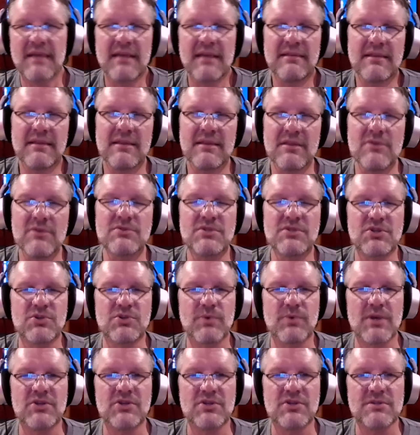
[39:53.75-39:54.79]
And in those
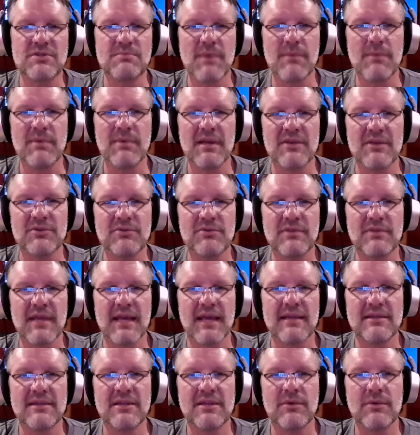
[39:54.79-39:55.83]
situations, maybe I'll do
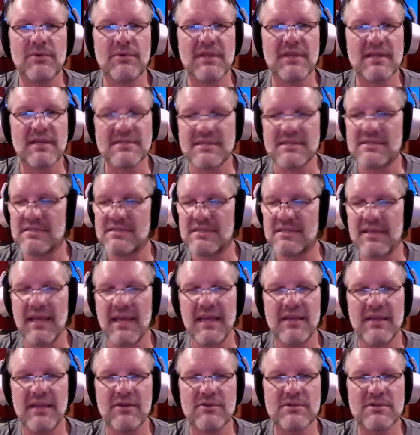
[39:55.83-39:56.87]
that, with the
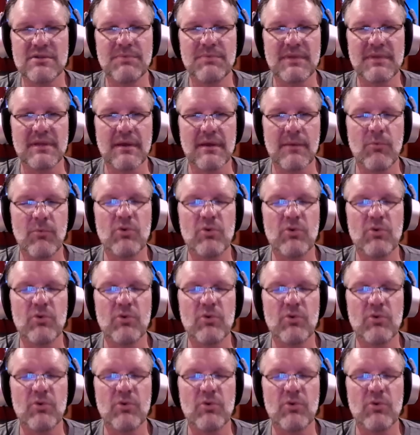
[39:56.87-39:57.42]
SDC8 or something, a more